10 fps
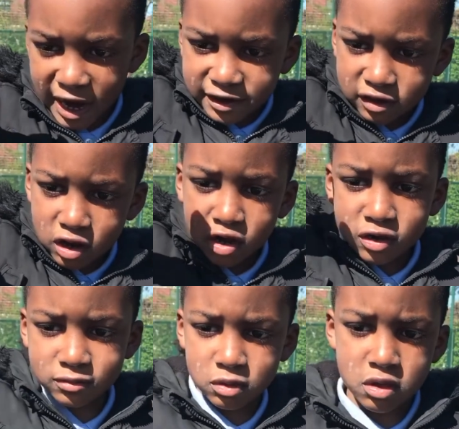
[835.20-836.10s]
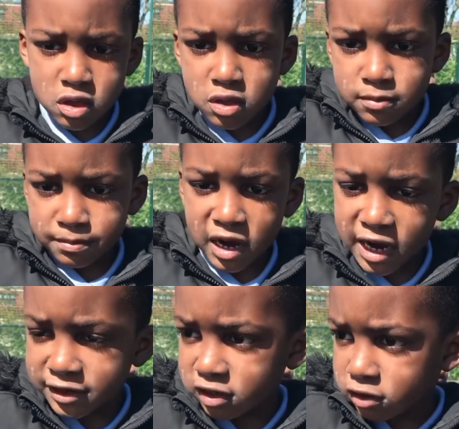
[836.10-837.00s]
By
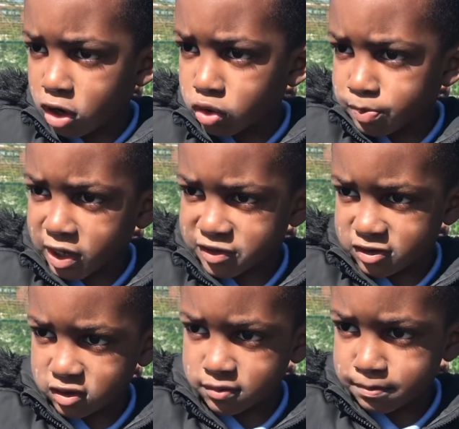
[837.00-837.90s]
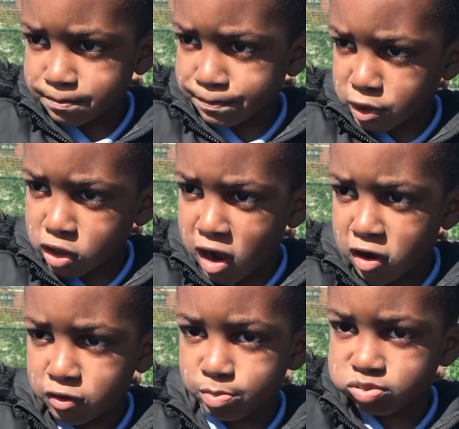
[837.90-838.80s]
the low button
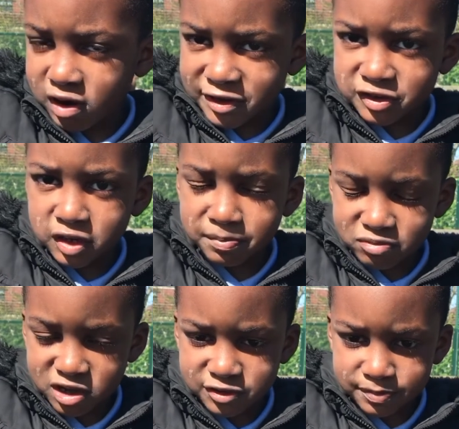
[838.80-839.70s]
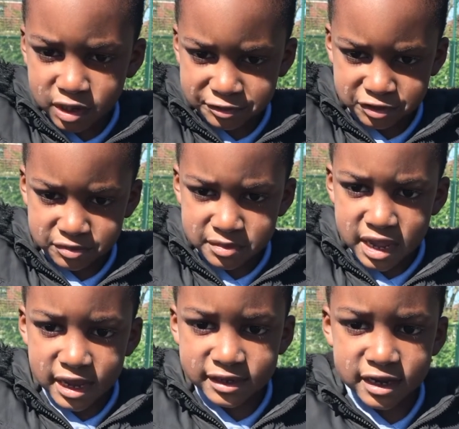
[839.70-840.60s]
below. Press the press button
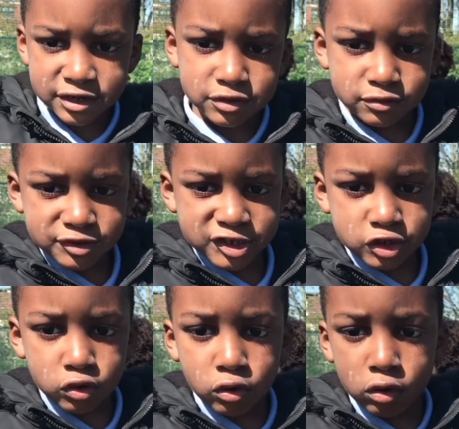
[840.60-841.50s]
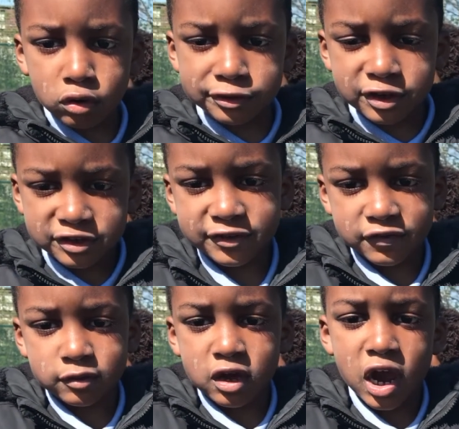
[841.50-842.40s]
and then you will see all the
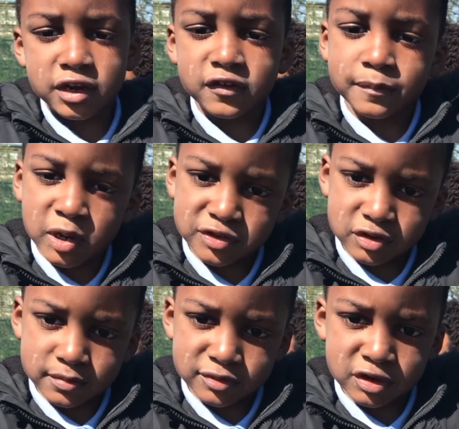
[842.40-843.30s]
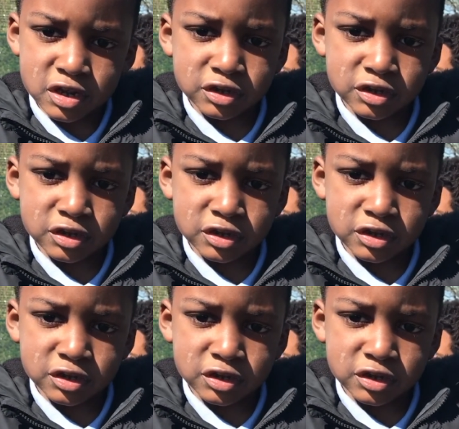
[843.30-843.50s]
different kind of buttons